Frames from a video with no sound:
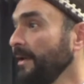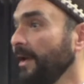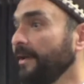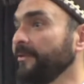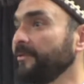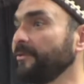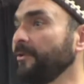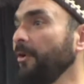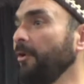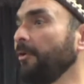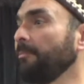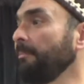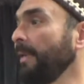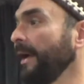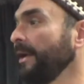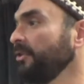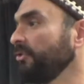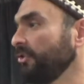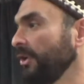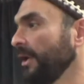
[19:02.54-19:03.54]
And so
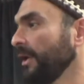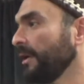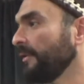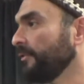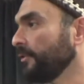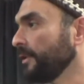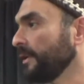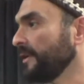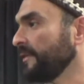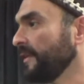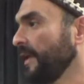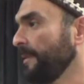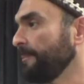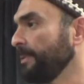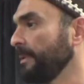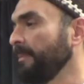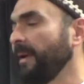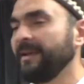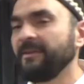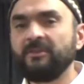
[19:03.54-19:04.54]
my sheikh, for
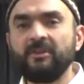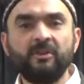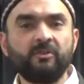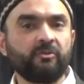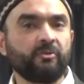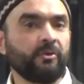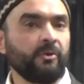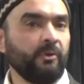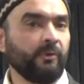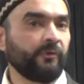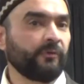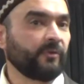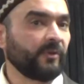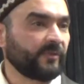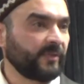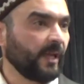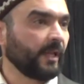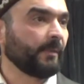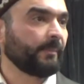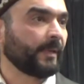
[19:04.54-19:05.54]
example, my teacher used to
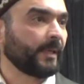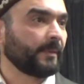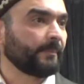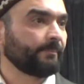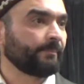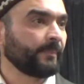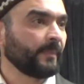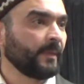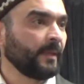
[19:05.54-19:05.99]
tell me,